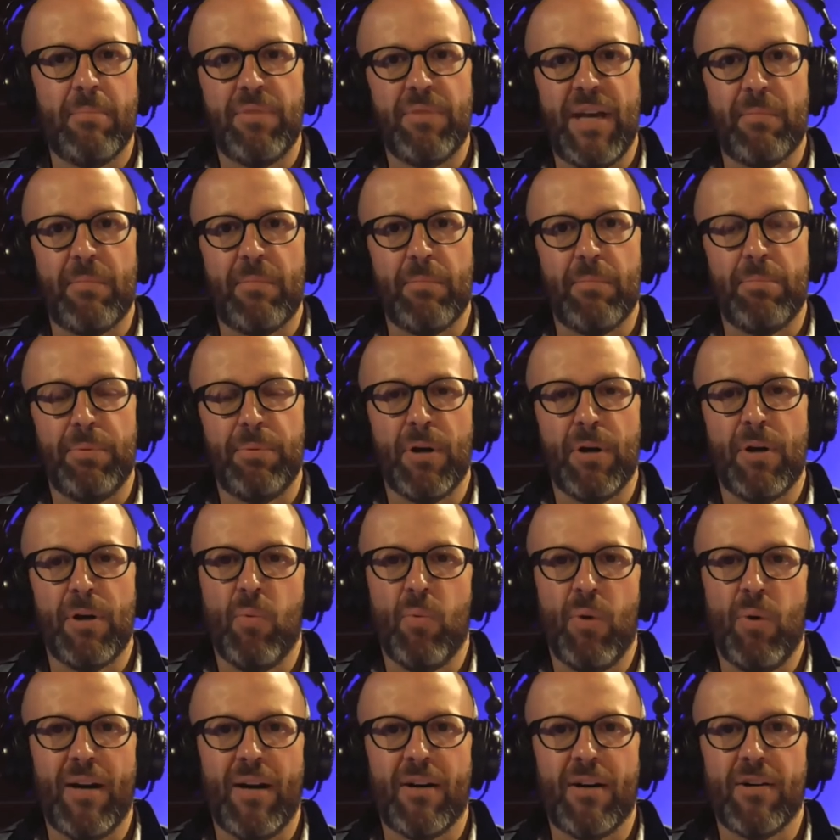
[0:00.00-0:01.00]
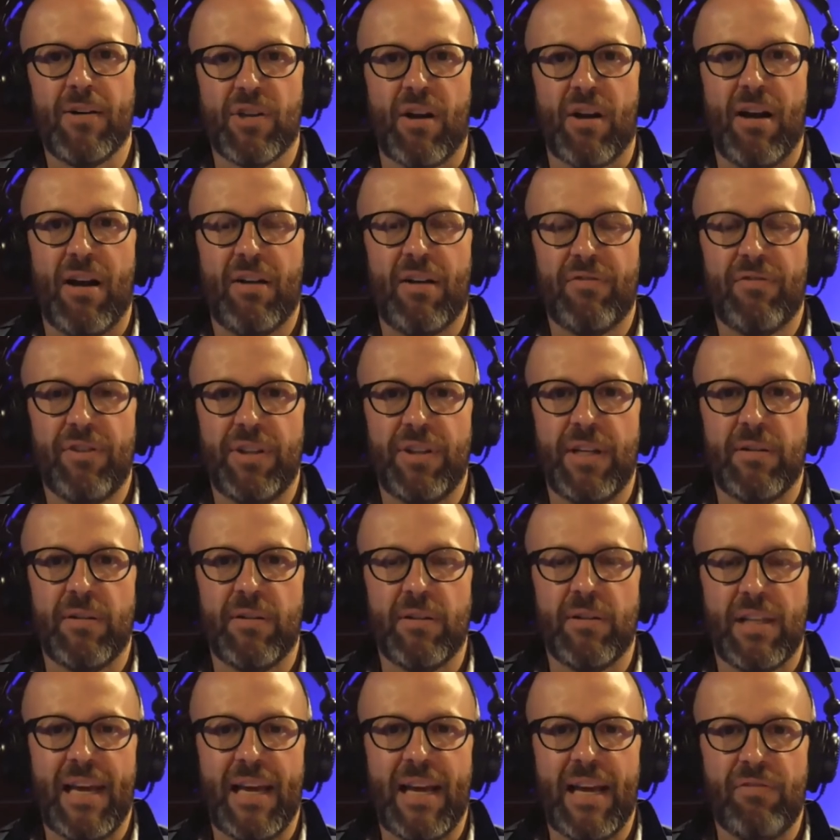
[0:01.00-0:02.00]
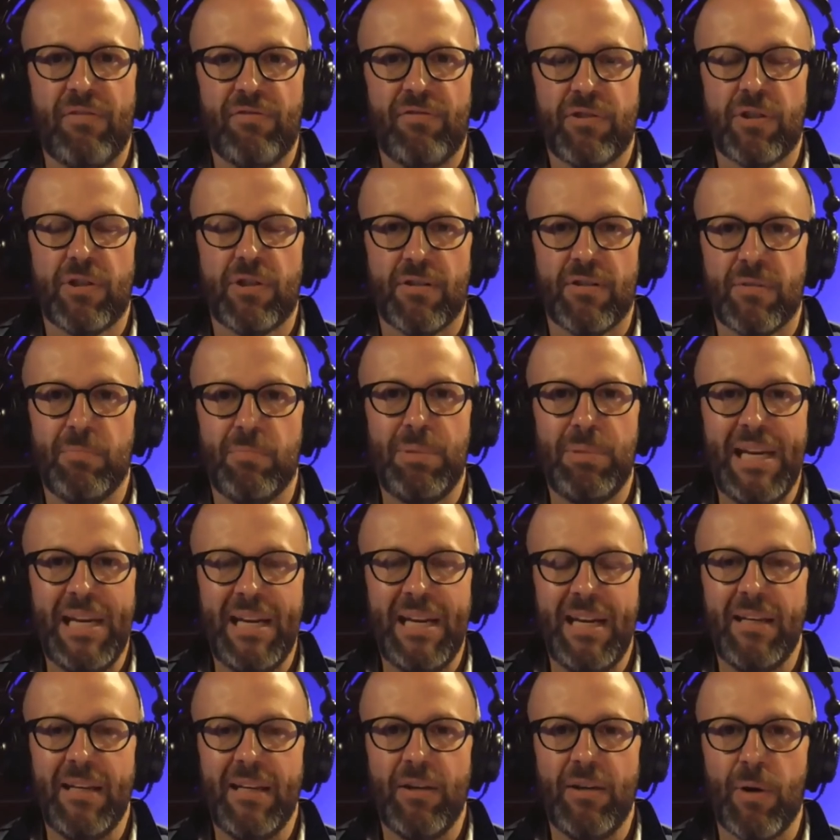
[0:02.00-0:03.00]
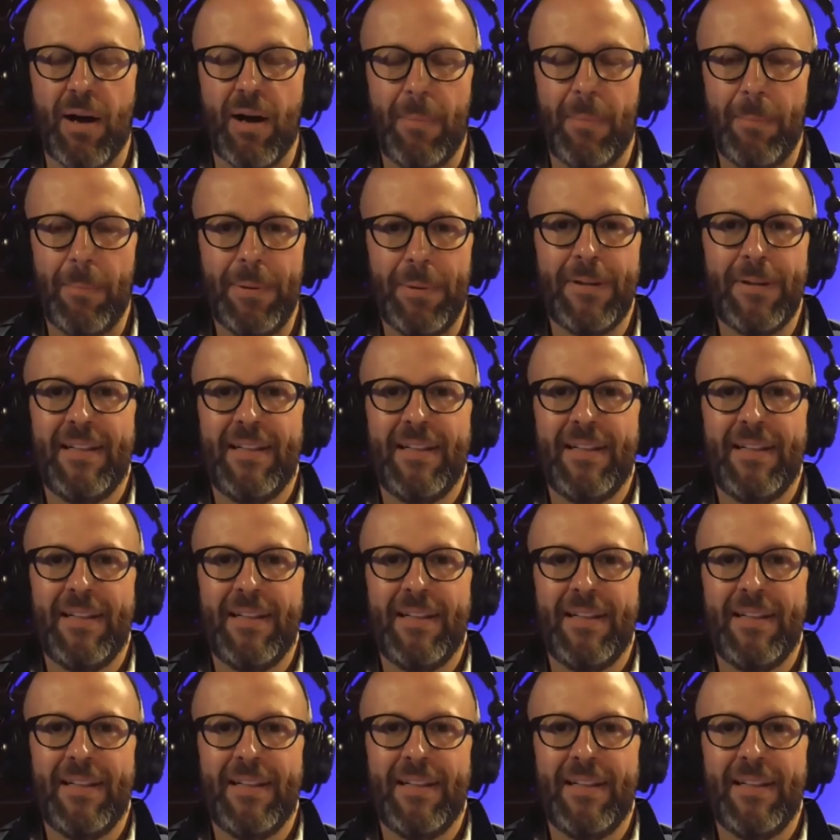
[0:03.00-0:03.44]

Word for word: that book wears off and then life starts beating you up